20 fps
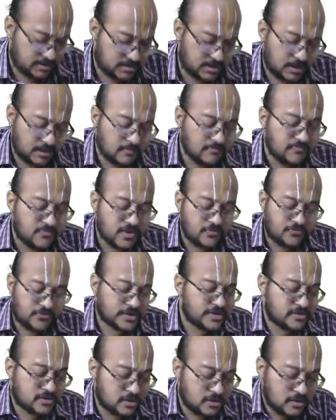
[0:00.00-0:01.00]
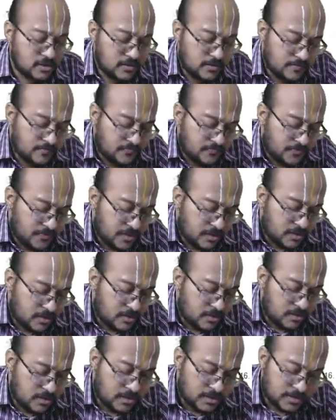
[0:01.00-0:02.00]
See, first,
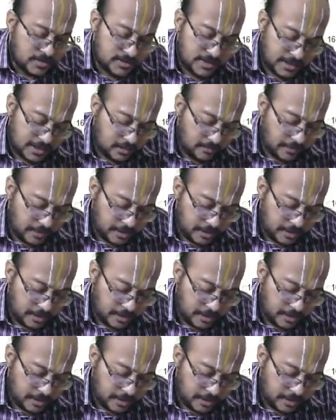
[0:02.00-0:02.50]
second part